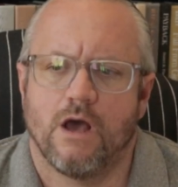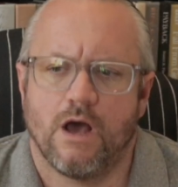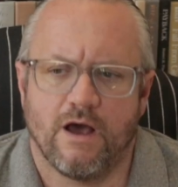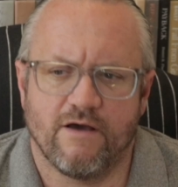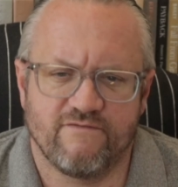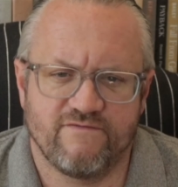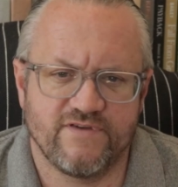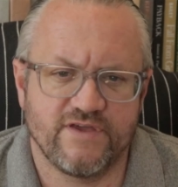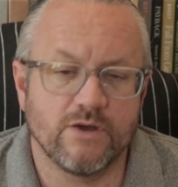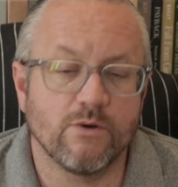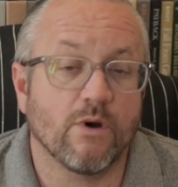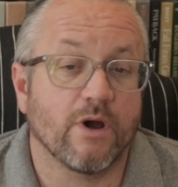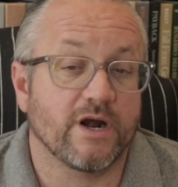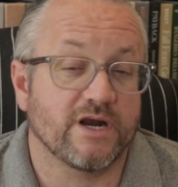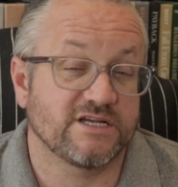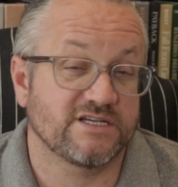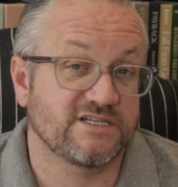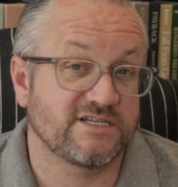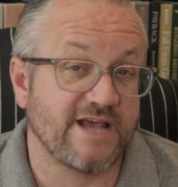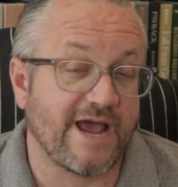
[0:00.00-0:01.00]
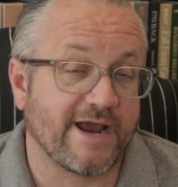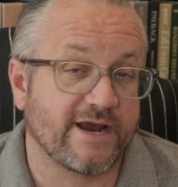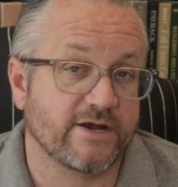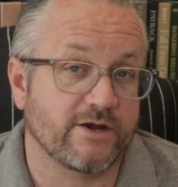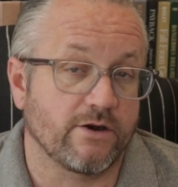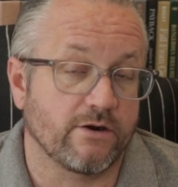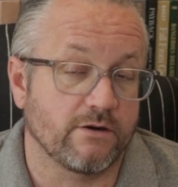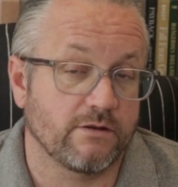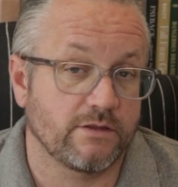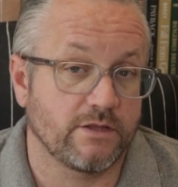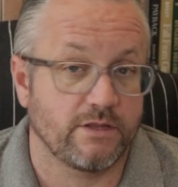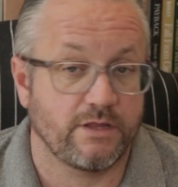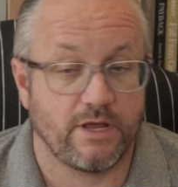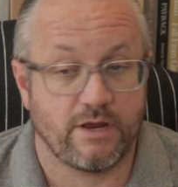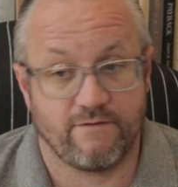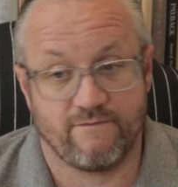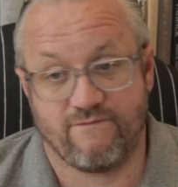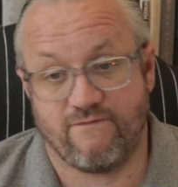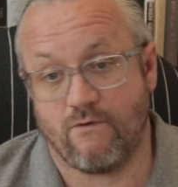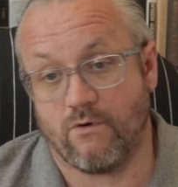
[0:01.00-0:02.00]
a view on a sector that
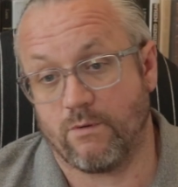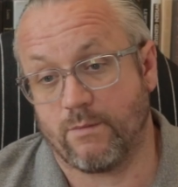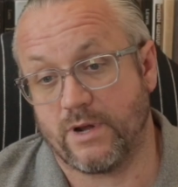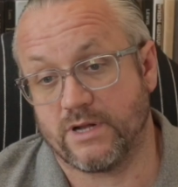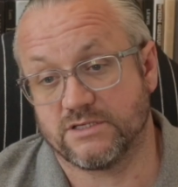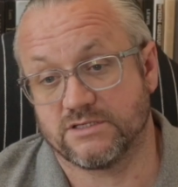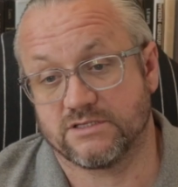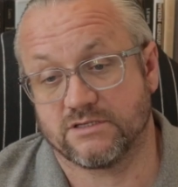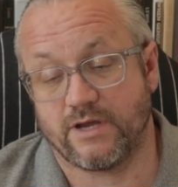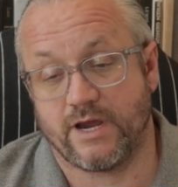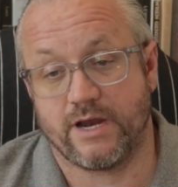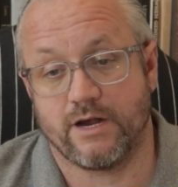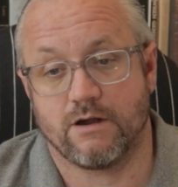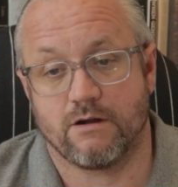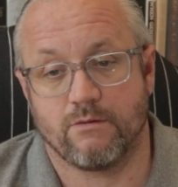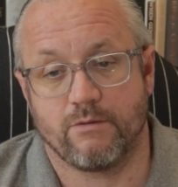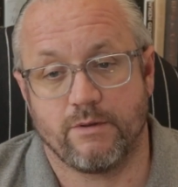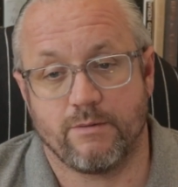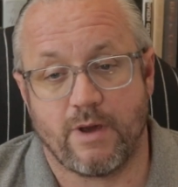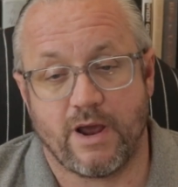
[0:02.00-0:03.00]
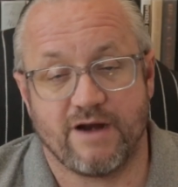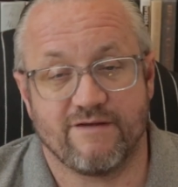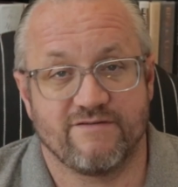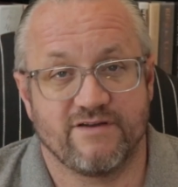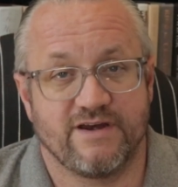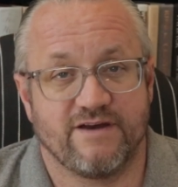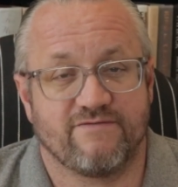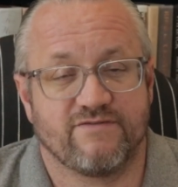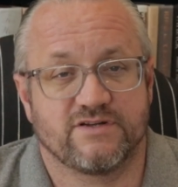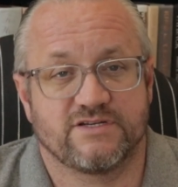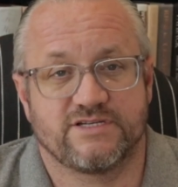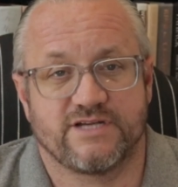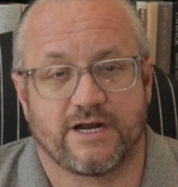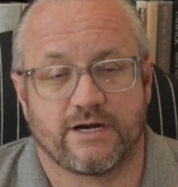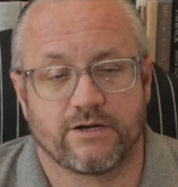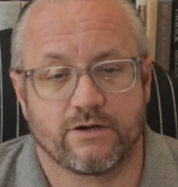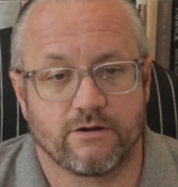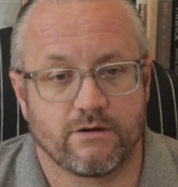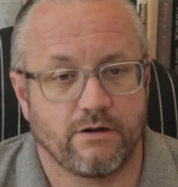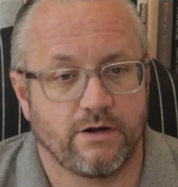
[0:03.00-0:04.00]
then 4 months later we might have a different
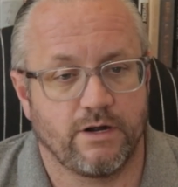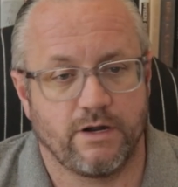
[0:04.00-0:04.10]
sector,